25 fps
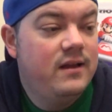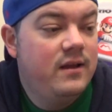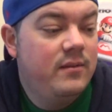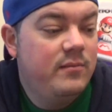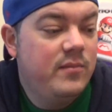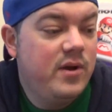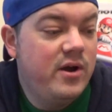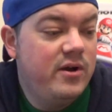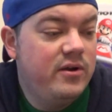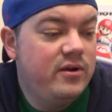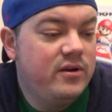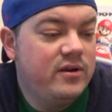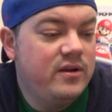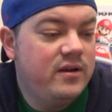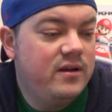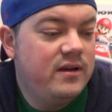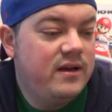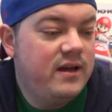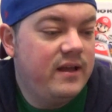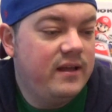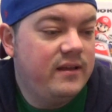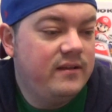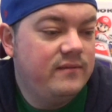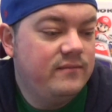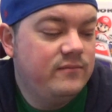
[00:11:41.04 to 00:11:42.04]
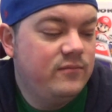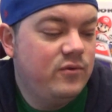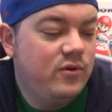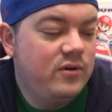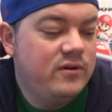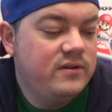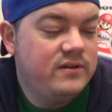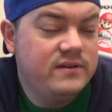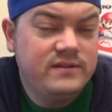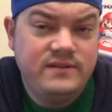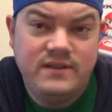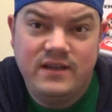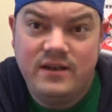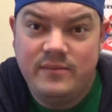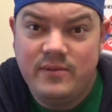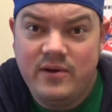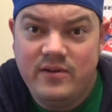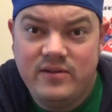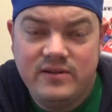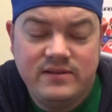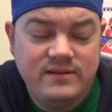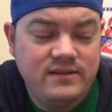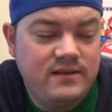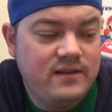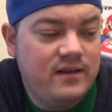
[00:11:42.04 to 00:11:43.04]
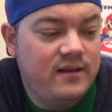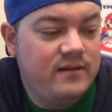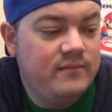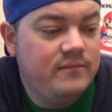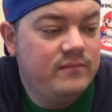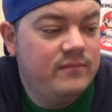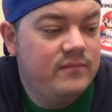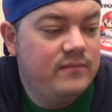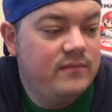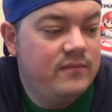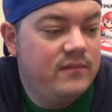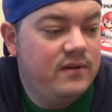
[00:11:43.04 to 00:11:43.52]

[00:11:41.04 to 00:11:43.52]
Mario Kart 8, what can I say about this game?